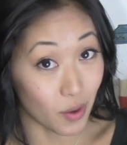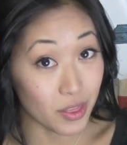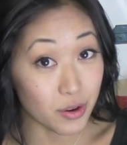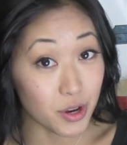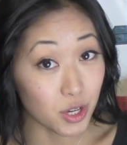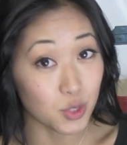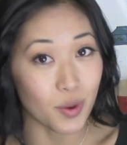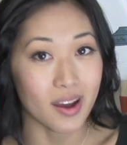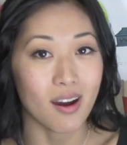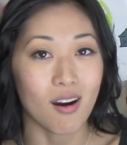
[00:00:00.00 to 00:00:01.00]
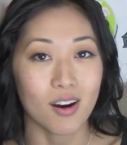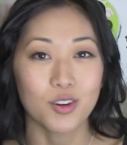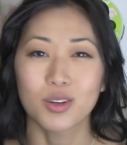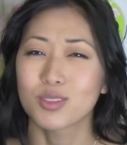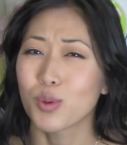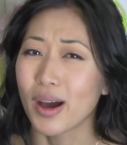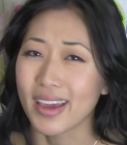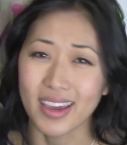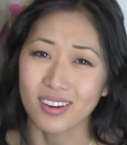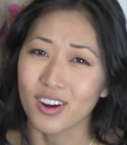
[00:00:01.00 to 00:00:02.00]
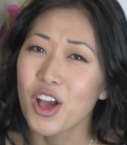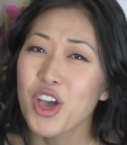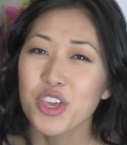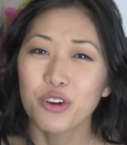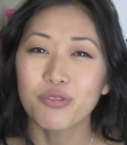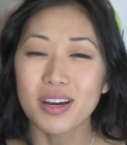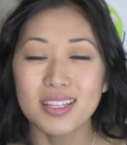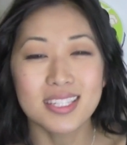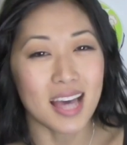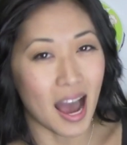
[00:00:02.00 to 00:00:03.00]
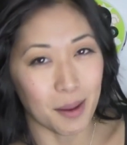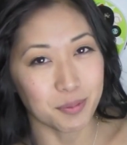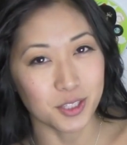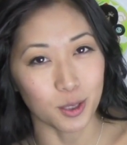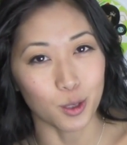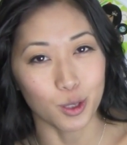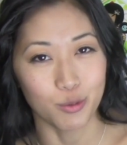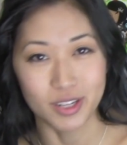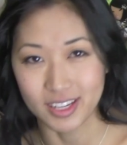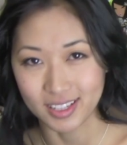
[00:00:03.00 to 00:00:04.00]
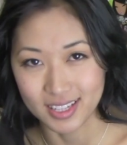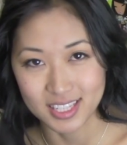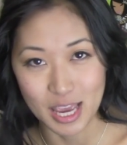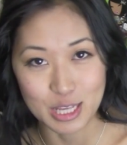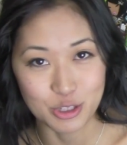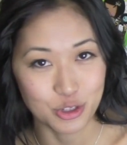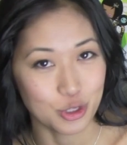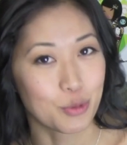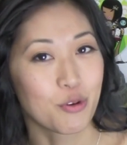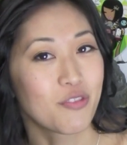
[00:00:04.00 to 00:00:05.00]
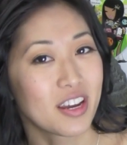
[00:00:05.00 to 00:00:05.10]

whether you're a Twi hard or a Twi hater, you'll find these absolutely ridiculous and super